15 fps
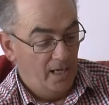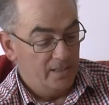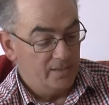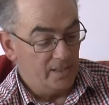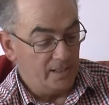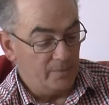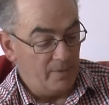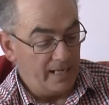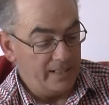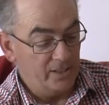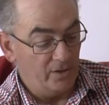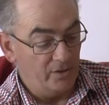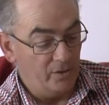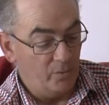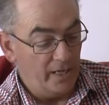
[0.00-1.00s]
It's like a man
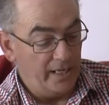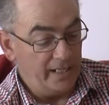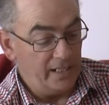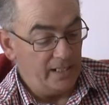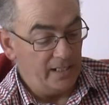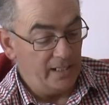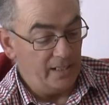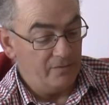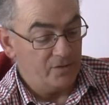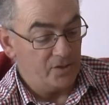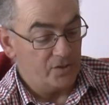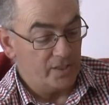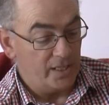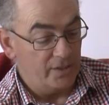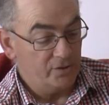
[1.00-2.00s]
going away, he leaves
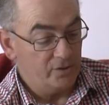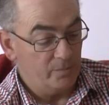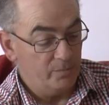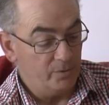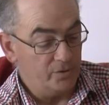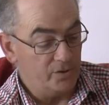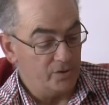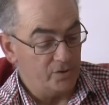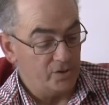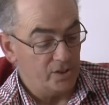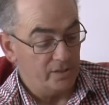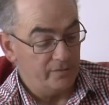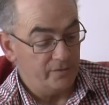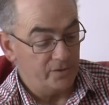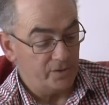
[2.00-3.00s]
his house and puts his
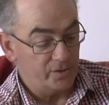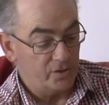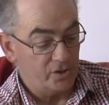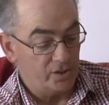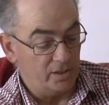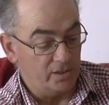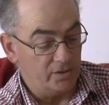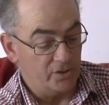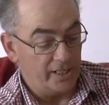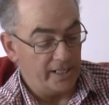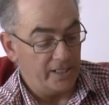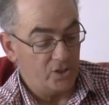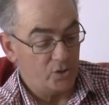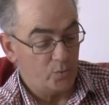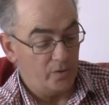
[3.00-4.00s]
servants in charge,
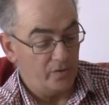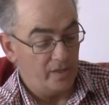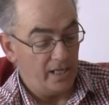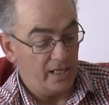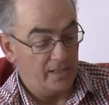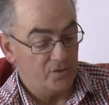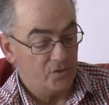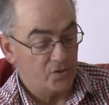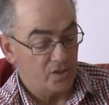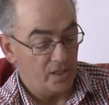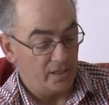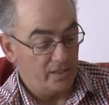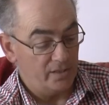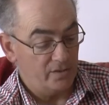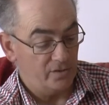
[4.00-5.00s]
each with their
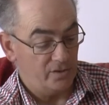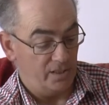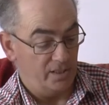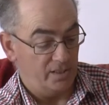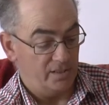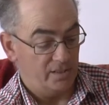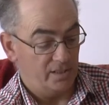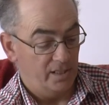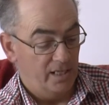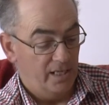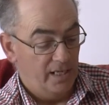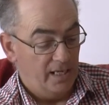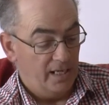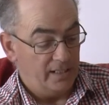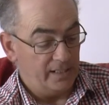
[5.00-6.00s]
assigned task,
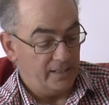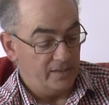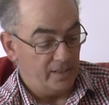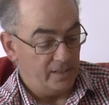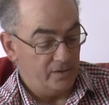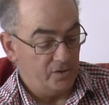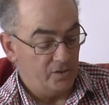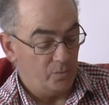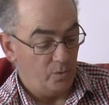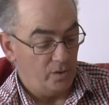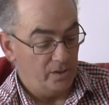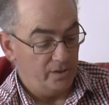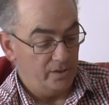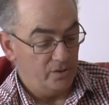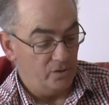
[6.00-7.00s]
and he tells the one
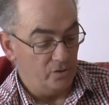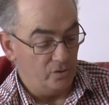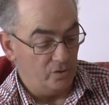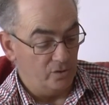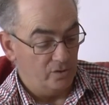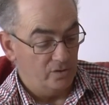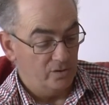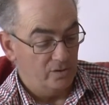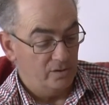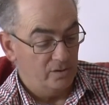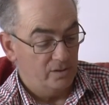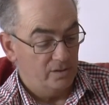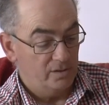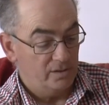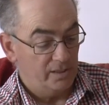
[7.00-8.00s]
at the door
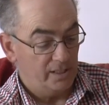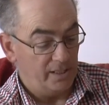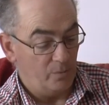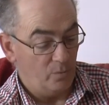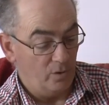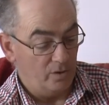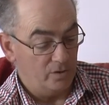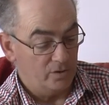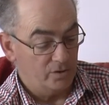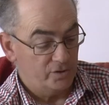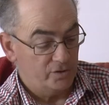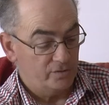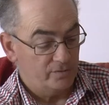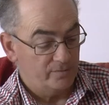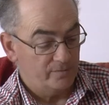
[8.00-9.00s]
to keep watch.